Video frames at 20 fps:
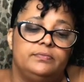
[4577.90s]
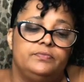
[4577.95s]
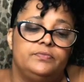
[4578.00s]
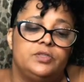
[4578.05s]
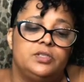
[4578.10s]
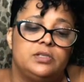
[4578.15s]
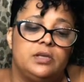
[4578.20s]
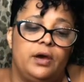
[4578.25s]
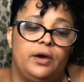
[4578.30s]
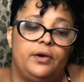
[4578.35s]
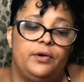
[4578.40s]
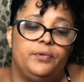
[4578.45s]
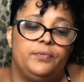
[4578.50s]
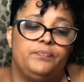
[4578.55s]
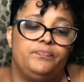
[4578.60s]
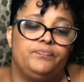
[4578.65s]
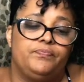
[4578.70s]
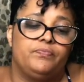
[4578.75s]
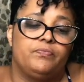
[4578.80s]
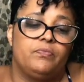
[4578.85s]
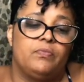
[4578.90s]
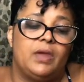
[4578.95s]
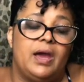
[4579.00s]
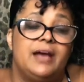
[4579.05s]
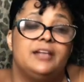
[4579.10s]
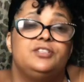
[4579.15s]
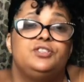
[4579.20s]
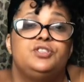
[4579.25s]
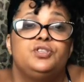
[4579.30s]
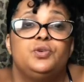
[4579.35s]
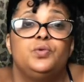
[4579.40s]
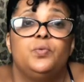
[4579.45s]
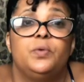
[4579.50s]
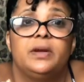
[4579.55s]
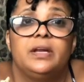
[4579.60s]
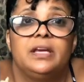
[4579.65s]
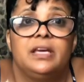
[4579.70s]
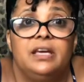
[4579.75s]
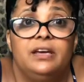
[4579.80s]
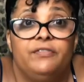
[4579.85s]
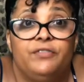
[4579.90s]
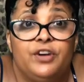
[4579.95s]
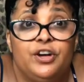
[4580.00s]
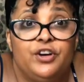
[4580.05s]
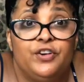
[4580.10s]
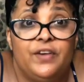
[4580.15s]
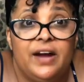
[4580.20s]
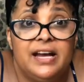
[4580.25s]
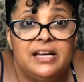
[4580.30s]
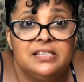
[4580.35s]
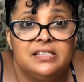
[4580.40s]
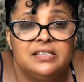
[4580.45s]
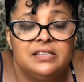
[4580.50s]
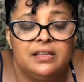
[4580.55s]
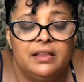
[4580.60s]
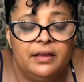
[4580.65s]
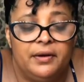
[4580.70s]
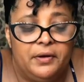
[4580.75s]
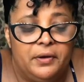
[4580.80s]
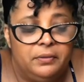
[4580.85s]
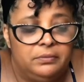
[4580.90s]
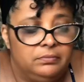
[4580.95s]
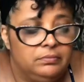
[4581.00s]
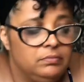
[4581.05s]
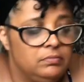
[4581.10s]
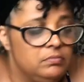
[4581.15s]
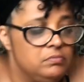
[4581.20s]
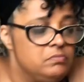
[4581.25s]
So I do want to give congrats to them.